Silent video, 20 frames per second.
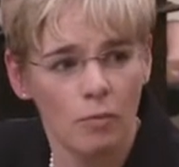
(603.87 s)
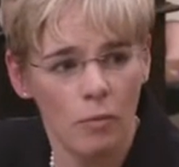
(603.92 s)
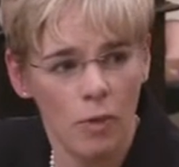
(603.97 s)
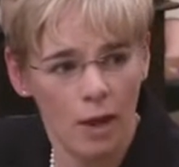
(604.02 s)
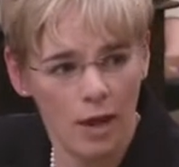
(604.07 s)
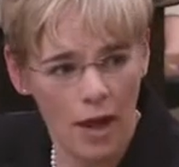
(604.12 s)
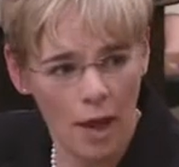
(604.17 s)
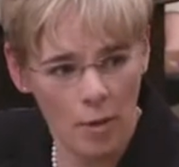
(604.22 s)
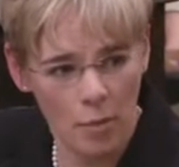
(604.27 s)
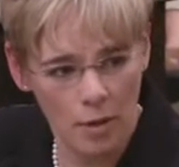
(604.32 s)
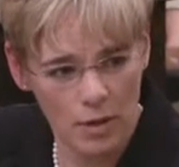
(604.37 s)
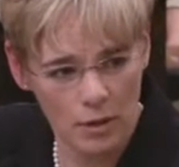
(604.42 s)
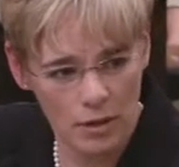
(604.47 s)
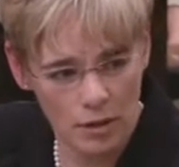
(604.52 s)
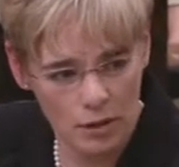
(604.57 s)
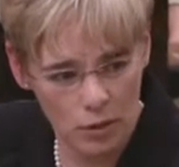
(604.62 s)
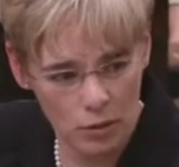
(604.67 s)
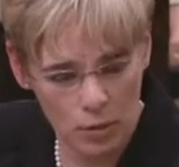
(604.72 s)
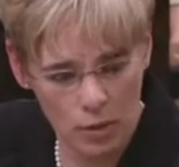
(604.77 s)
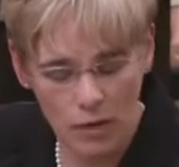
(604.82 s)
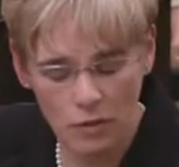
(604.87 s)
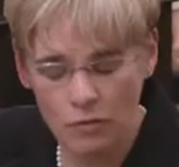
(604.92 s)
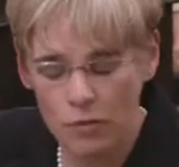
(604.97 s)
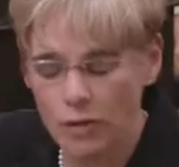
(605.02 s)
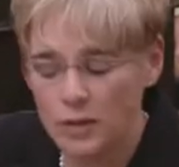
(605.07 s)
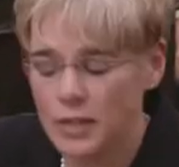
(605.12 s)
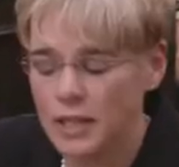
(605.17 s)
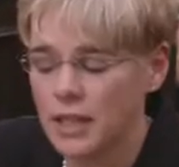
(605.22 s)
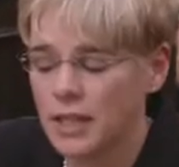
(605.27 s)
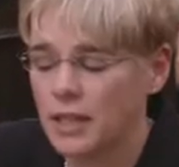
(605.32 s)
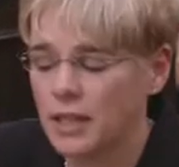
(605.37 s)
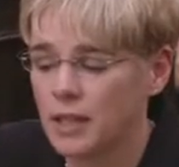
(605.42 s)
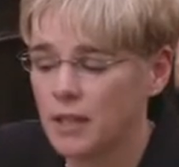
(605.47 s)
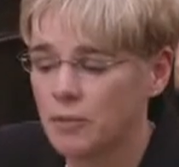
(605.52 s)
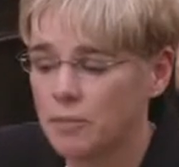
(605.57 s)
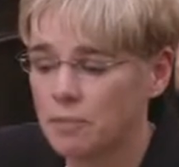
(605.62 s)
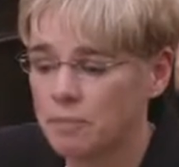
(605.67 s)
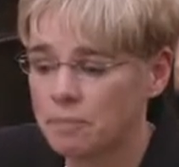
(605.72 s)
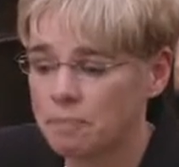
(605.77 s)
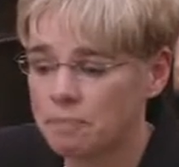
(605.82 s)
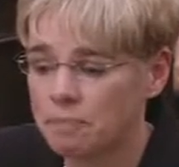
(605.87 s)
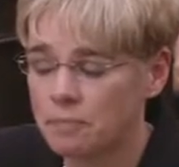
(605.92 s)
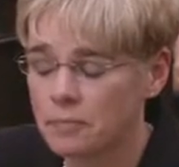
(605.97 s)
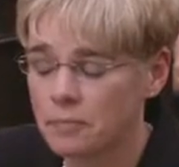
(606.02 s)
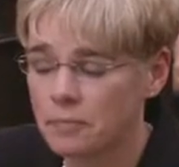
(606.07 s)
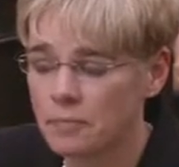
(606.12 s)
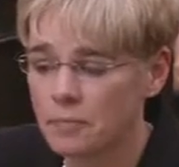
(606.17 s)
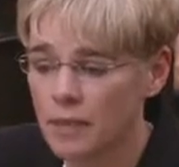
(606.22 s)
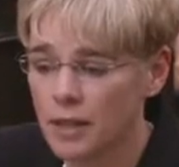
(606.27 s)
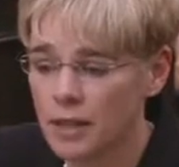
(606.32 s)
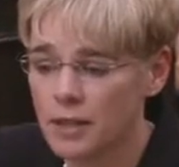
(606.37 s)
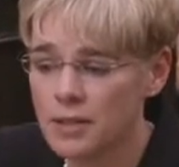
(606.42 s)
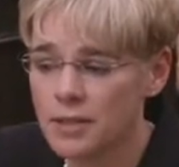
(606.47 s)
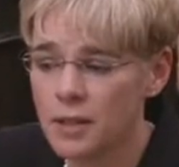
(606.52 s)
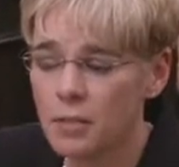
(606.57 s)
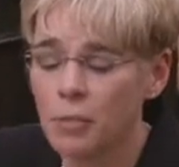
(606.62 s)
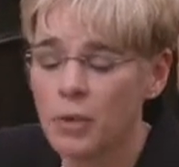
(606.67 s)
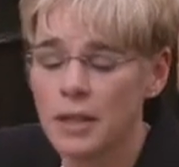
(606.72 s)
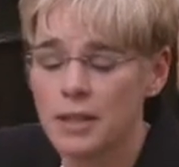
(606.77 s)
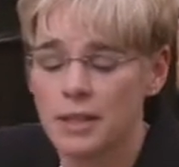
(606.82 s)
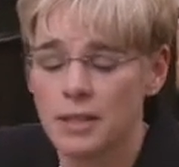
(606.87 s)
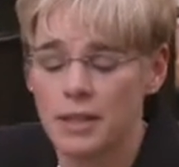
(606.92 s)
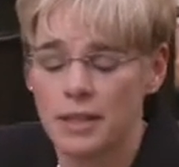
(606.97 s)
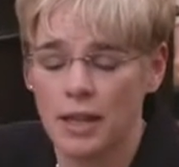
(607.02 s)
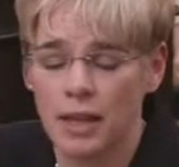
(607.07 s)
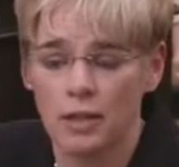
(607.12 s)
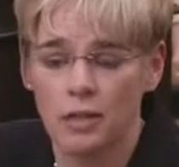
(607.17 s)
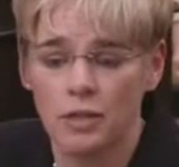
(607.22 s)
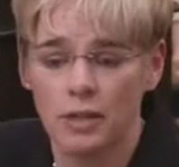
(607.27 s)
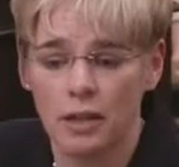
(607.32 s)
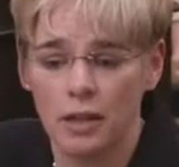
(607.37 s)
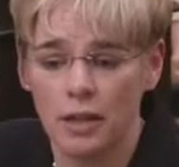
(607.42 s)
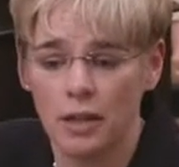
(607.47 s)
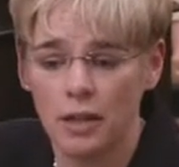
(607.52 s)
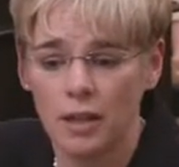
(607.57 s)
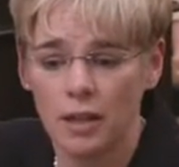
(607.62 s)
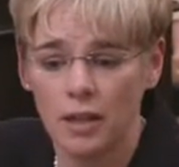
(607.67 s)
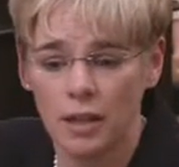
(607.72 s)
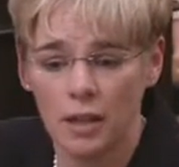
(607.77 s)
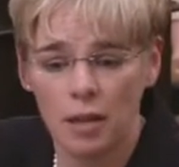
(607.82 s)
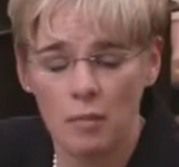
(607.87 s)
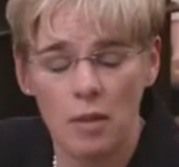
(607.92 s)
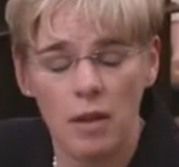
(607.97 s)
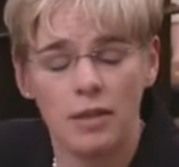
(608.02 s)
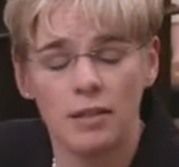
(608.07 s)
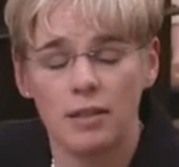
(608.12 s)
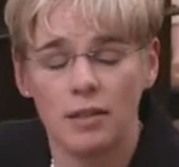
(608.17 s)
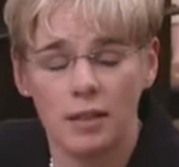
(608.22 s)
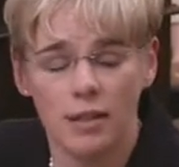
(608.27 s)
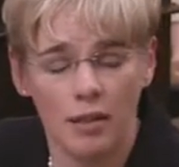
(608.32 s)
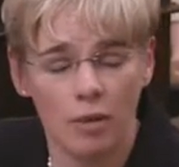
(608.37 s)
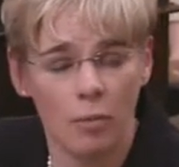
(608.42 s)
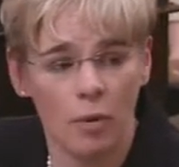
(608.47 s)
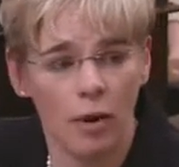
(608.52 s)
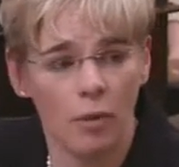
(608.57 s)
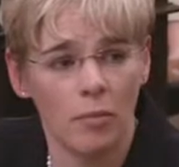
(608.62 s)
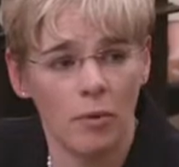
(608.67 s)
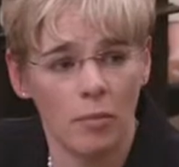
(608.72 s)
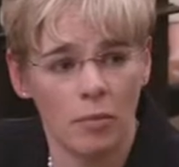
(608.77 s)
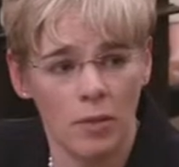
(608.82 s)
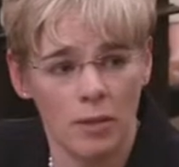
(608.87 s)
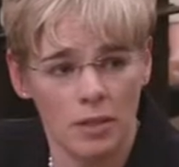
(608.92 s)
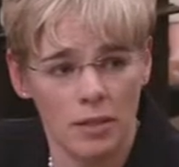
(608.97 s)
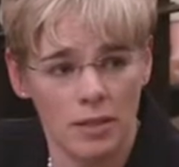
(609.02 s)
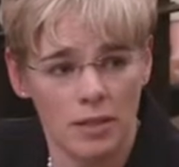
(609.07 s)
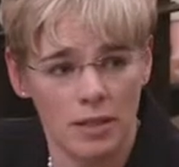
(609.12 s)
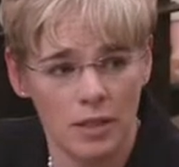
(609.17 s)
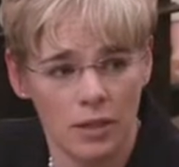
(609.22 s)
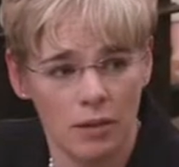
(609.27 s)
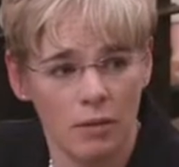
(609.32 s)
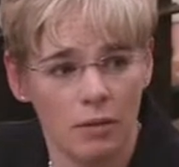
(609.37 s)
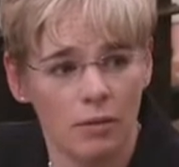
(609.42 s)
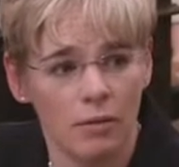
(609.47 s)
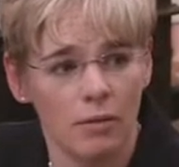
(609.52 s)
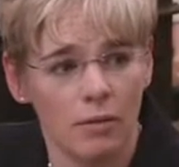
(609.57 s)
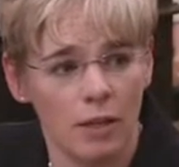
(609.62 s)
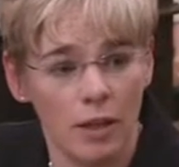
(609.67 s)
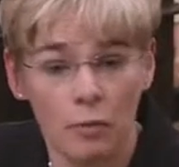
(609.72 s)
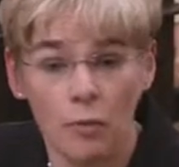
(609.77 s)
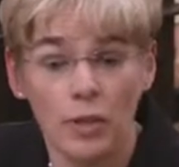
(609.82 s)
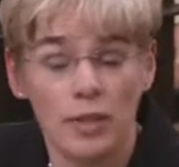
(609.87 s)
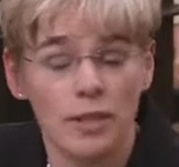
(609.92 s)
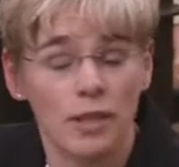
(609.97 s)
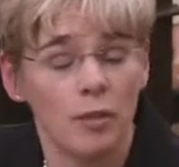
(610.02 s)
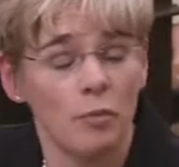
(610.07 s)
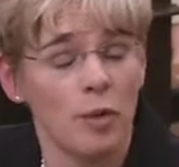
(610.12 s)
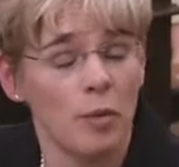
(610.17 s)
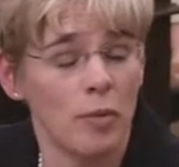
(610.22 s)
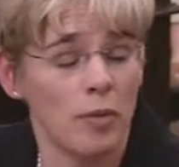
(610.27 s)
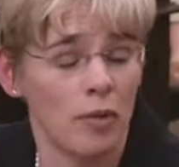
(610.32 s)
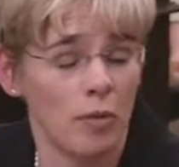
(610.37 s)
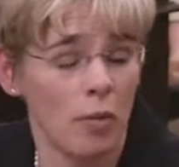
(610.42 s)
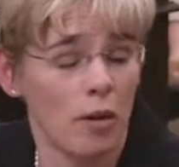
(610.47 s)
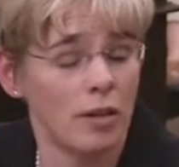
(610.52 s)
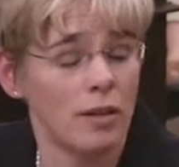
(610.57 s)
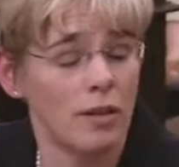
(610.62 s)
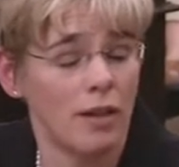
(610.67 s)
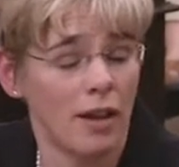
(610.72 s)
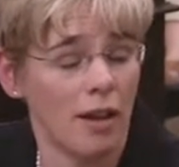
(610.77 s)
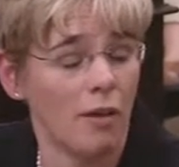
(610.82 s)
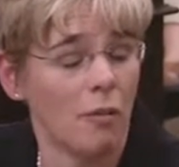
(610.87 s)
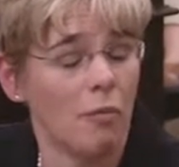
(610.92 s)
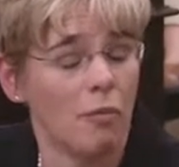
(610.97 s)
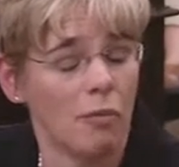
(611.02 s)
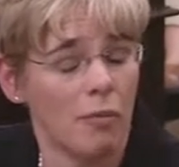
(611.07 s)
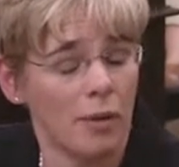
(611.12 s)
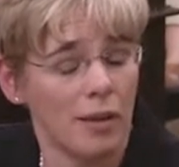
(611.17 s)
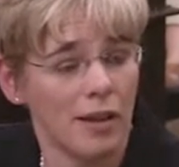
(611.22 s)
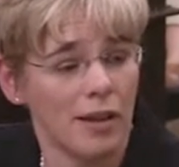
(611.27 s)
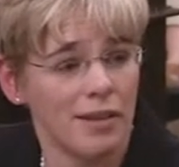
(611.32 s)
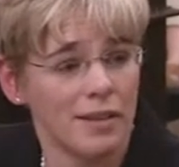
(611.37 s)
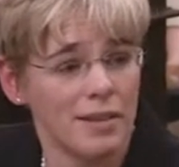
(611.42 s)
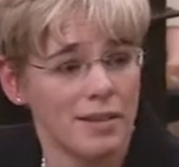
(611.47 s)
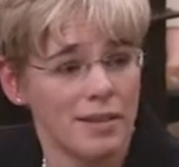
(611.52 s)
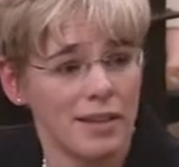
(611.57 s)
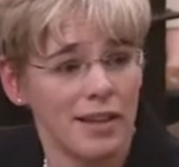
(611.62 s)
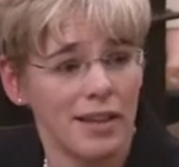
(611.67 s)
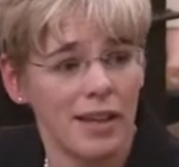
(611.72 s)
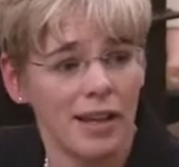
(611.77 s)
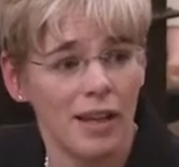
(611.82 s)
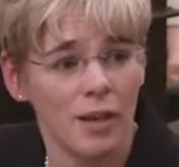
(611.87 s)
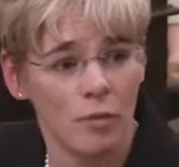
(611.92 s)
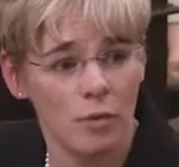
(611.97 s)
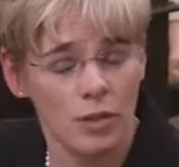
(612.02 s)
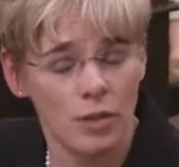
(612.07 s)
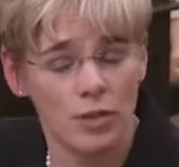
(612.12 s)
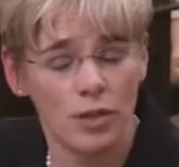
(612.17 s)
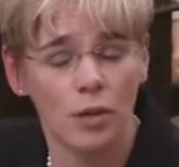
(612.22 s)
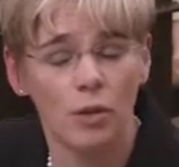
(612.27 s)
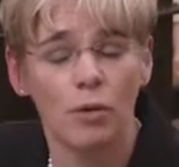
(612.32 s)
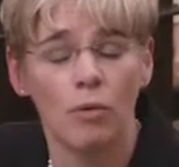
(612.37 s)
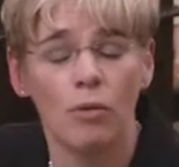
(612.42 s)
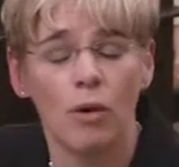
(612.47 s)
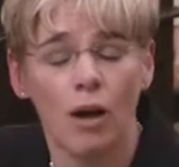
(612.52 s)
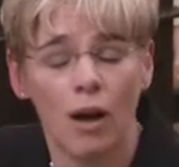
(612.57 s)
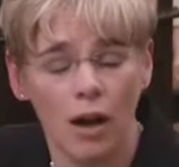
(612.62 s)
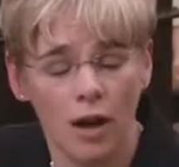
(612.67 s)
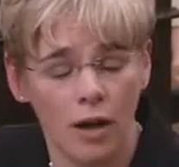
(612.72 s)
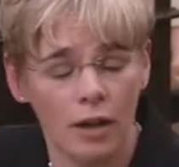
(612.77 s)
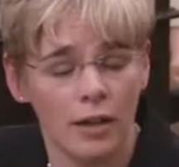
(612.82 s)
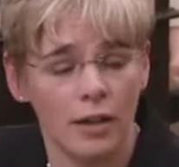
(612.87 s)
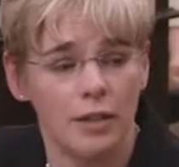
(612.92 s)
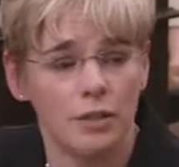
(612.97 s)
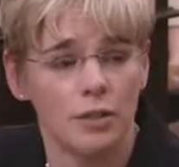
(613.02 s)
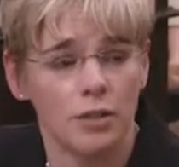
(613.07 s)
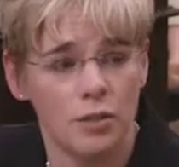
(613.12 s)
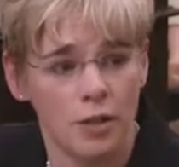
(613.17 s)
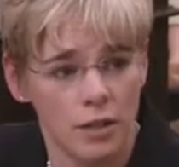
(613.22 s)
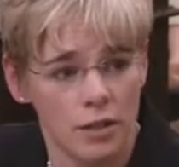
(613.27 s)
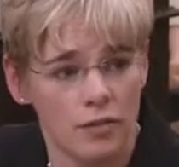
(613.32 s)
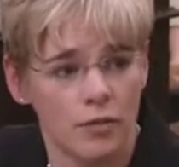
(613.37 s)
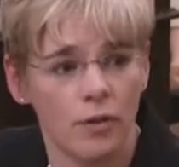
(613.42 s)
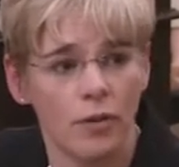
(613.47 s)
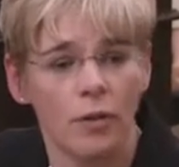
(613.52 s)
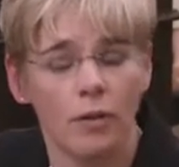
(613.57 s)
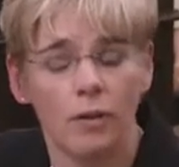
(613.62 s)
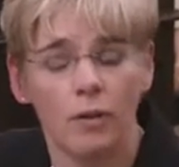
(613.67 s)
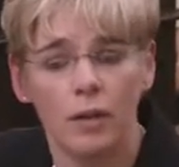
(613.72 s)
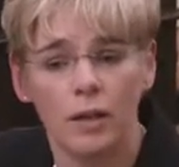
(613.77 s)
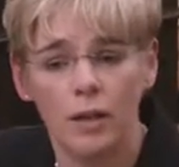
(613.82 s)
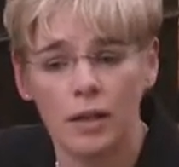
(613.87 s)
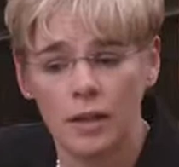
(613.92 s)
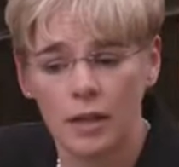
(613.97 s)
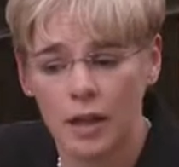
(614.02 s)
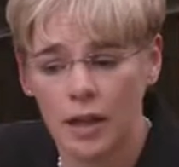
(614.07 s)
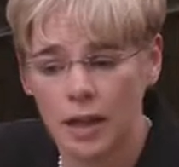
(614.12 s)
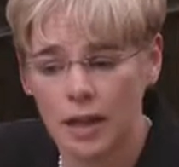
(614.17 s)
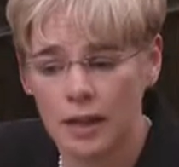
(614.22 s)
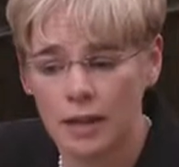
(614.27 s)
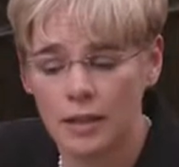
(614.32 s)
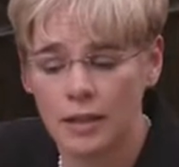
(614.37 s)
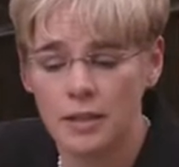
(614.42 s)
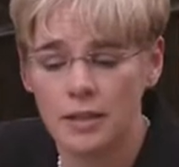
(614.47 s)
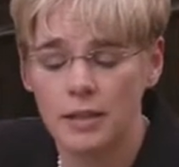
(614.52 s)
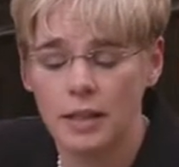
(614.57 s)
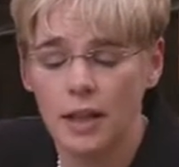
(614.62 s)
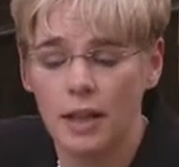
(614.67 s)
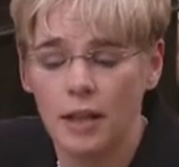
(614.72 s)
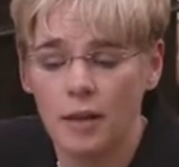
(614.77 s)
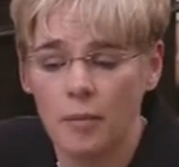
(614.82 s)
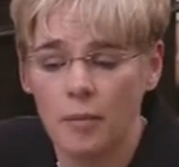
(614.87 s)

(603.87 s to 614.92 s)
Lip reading: what happened in 2014, in some ways, it's actually amazing that the department was that we still had people that wanted to come because it was so hard and stressful. And